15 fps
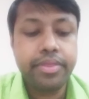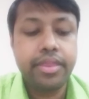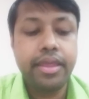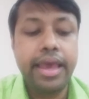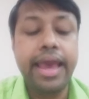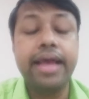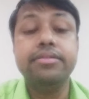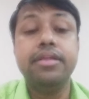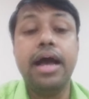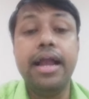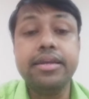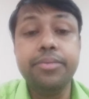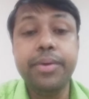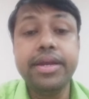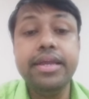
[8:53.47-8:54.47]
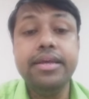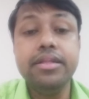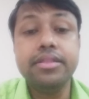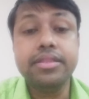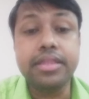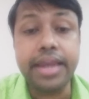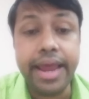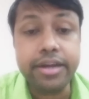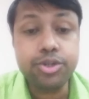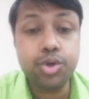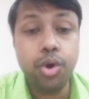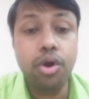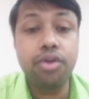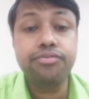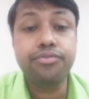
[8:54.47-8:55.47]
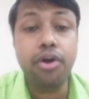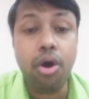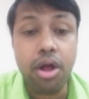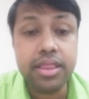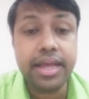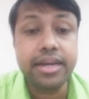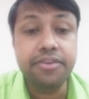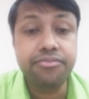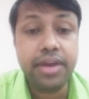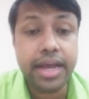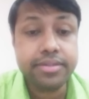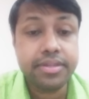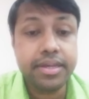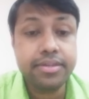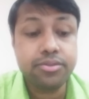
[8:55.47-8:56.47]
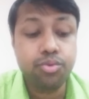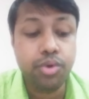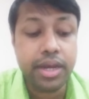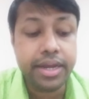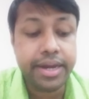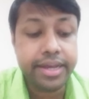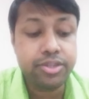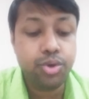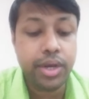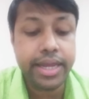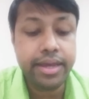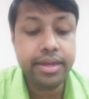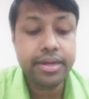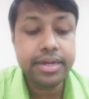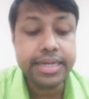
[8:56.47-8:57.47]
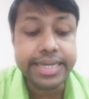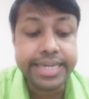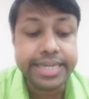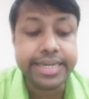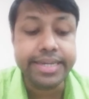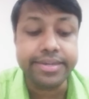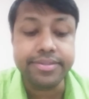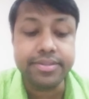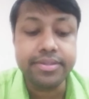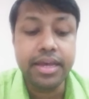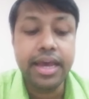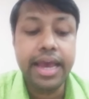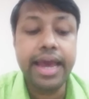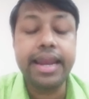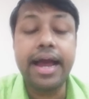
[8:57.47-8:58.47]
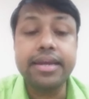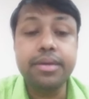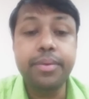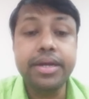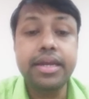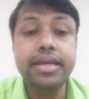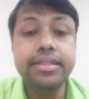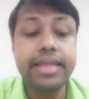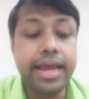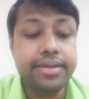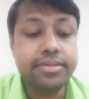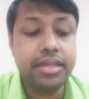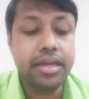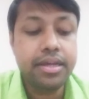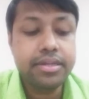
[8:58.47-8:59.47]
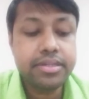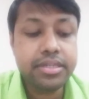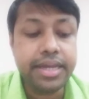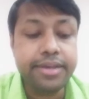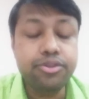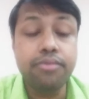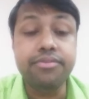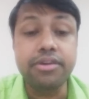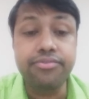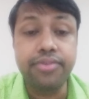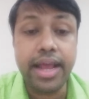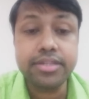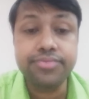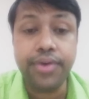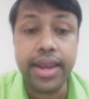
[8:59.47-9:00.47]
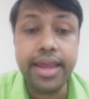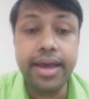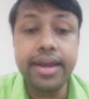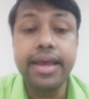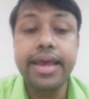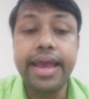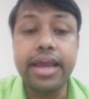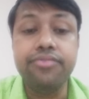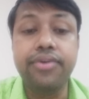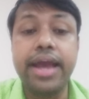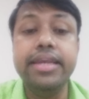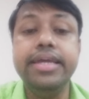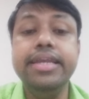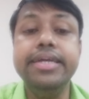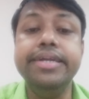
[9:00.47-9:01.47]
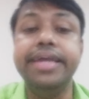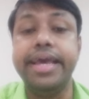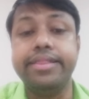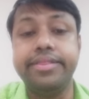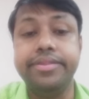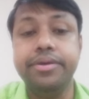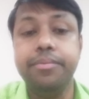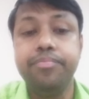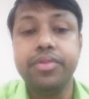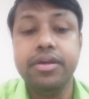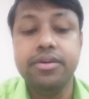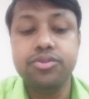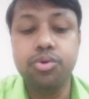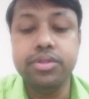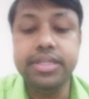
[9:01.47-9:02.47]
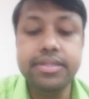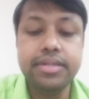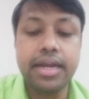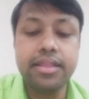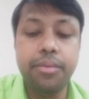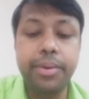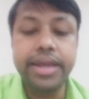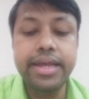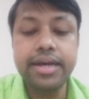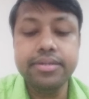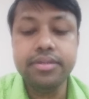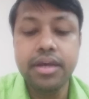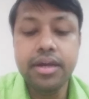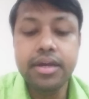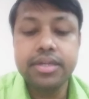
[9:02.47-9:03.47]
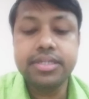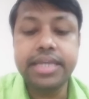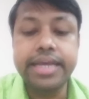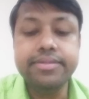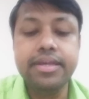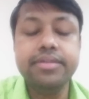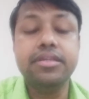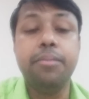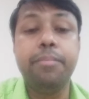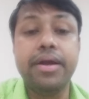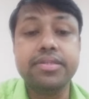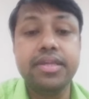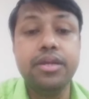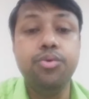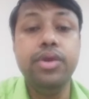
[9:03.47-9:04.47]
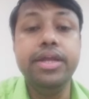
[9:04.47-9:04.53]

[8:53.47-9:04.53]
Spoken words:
And ultimately, threshold for all the reflexes will gradually increase, and ultimately there is a stage of reflex failure and finally death. So these are the various stages a person will